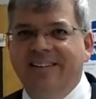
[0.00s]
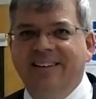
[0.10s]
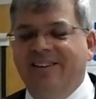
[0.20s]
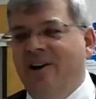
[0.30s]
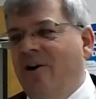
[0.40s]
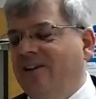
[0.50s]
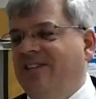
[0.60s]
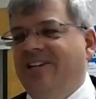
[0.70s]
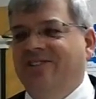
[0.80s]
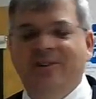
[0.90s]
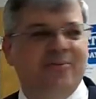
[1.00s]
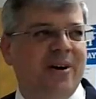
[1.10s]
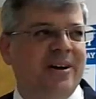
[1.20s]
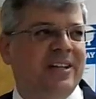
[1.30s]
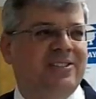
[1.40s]
No, it's actually
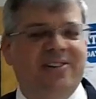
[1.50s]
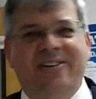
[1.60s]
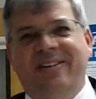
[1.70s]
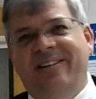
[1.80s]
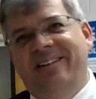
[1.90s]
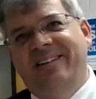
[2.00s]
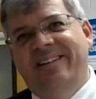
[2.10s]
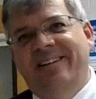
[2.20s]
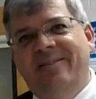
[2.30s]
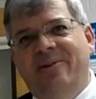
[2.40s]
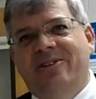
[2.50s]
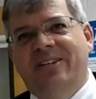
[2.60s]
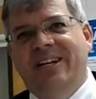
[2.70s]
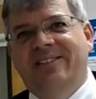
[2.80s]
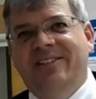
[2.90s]
very necessary for
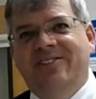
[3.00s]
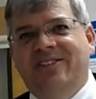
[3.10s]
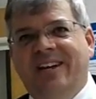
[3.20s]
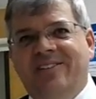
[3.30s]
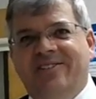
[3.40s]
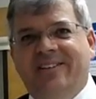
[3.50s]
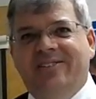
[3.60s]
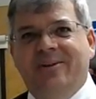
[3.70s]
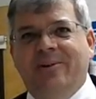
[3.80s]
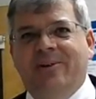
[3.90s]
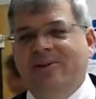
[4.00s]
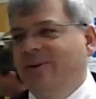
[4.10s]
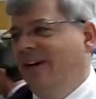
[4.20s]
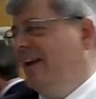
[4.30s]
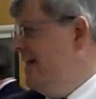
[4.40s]
today's education. Similar to
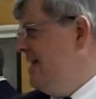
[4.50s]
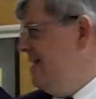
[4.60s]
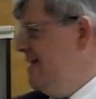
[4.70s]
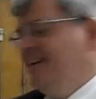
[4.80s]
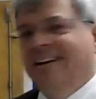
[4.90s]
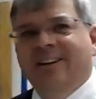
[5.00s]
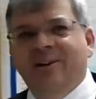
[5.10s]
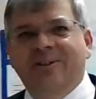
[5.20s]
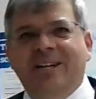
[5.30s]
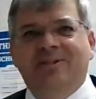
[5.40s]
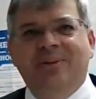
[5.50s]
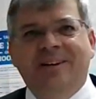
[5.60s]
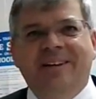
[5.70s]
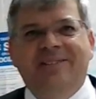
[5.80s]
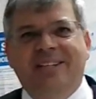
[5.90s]
what in the old days
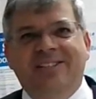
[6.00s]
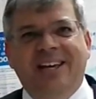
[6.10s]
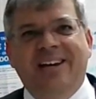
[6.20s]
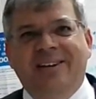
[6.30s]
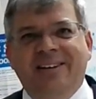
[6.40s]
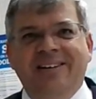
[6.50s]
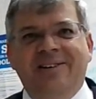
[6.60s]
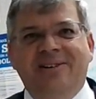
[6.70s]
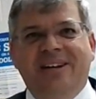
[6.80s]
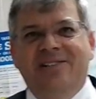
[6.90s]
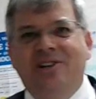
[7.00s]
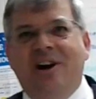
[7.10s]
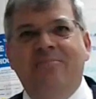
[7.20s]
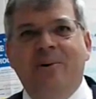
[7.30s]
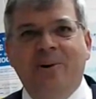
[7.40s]
when it's like saying, do you need a
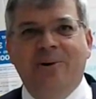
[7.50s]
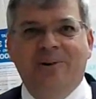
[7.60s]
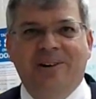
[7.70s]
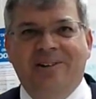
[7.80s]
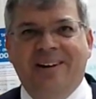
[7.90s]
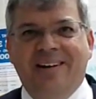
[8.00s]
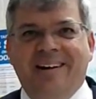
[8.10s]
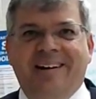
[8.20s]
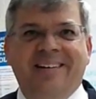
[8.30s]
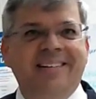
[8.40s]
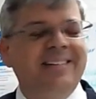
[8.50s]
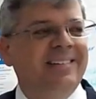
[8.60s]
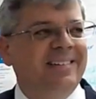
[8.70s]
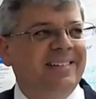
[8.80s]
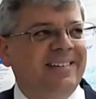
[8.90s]
chalkboard or do you need a
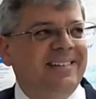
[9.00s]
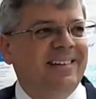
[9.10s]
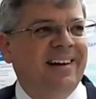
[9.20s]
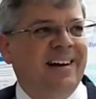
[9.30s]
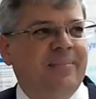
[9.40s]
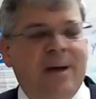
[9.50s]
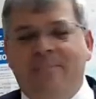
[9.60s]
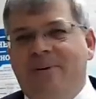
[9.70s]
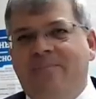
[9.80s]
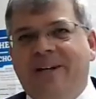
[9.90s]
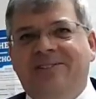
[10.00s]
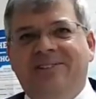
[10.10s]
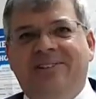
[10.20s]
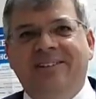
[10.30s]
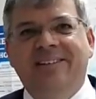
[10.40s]
paper and pencil?